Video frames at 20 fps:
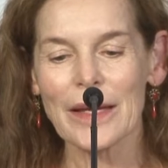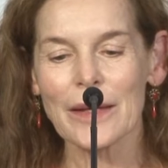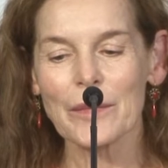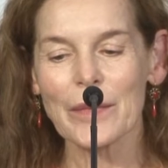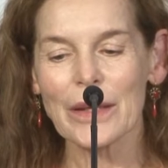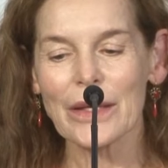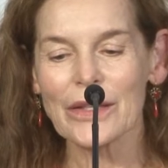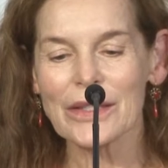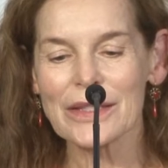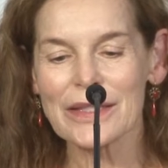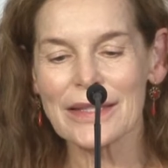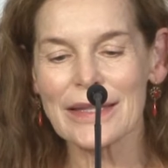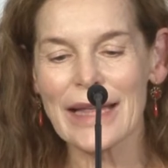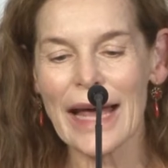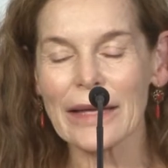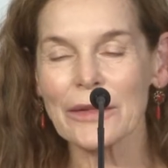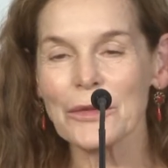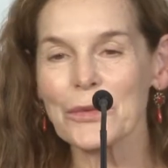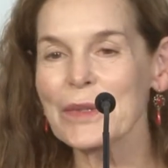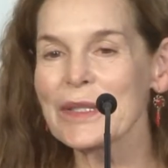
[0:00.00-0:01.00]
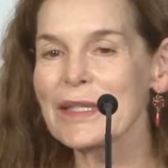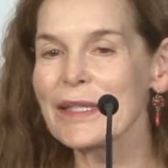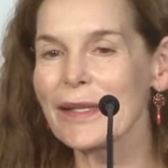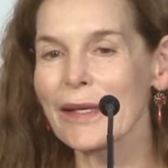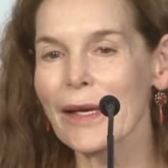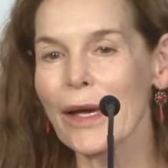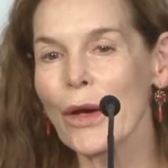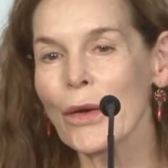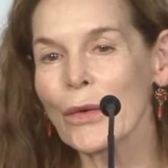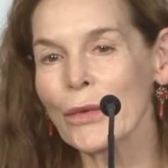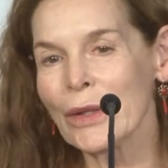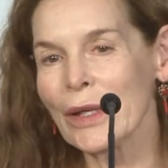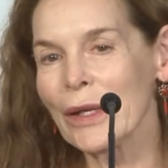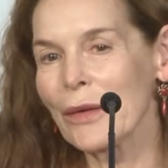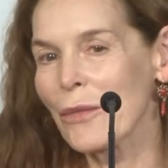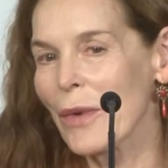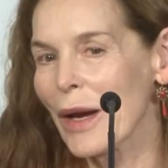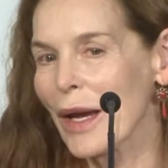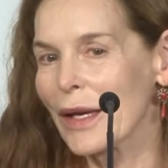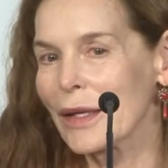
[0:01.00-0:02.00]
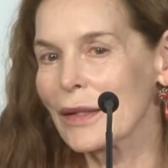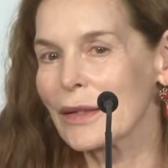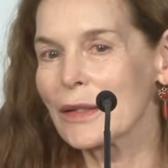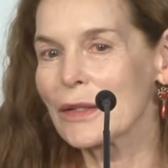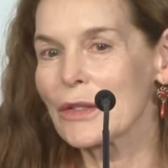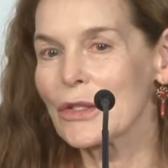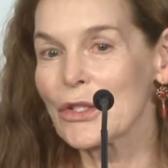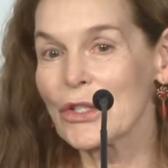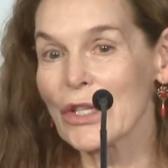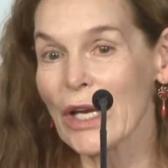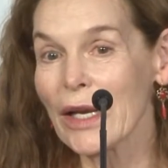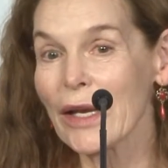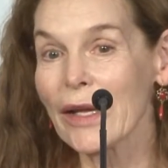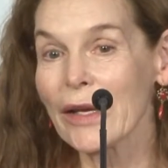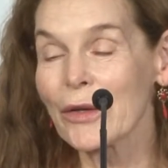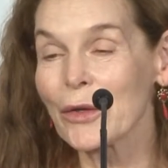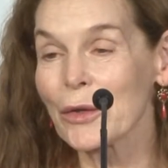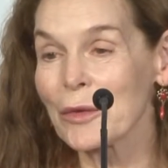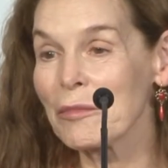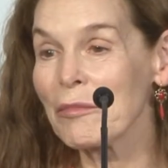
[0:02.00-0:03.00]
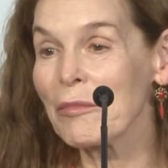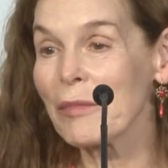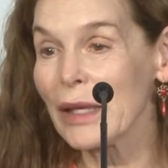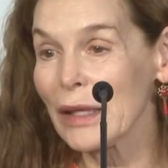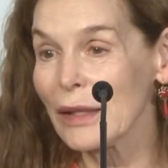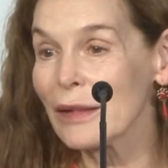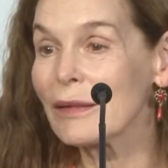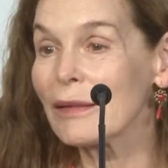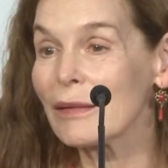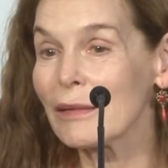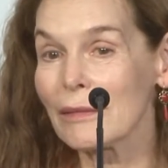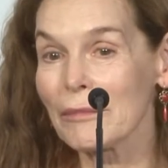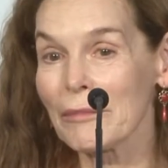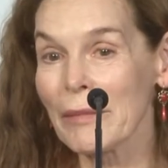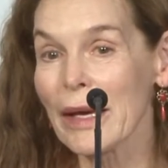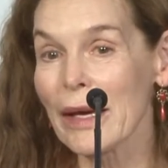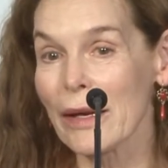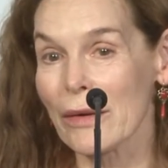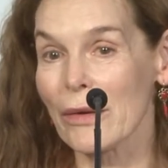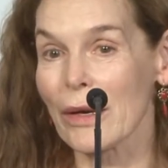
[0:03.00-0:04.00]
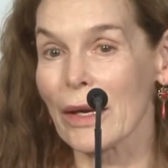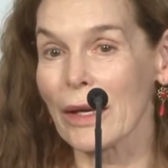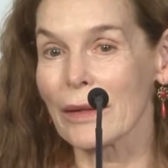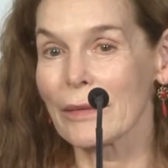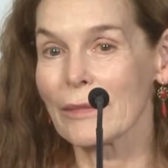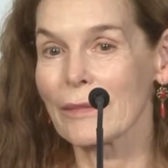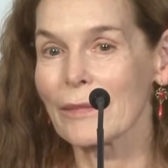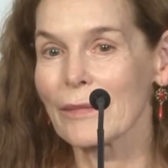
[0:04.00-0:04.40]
because that was the only way that Shelley could meet Mary,